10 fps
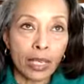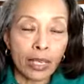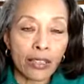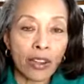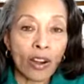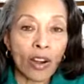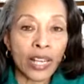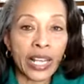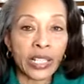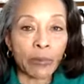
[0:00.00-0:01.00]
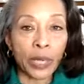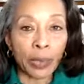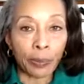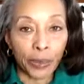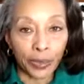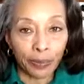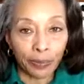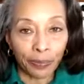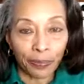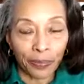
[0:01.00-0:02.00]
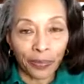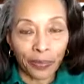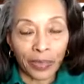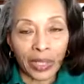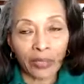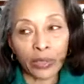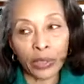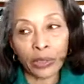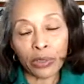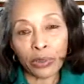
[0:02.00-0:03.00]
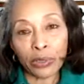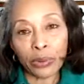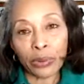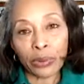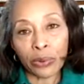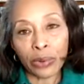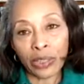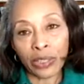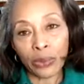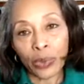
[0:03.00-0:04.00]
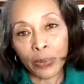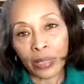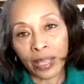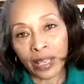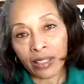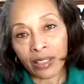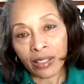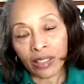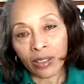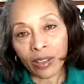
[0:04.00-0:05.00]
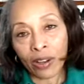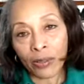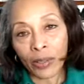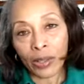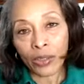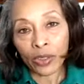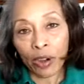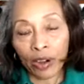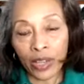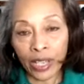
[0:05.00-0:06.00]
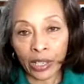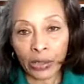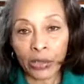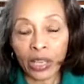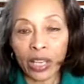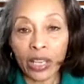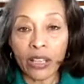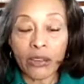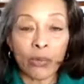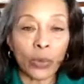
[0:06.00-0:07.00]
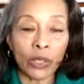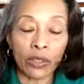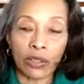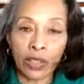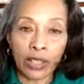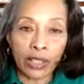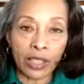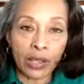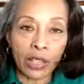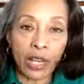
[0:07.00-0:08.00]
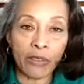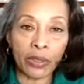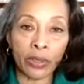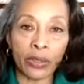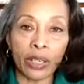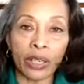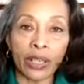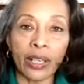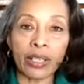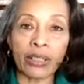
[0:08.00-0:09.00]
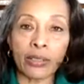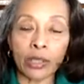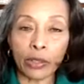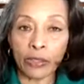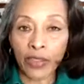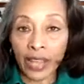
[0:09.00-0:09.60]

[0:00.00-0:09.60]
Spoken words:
the heart as a pump. Now, if you go to these websites that talk about heart health, one of the things that they cover is, the fact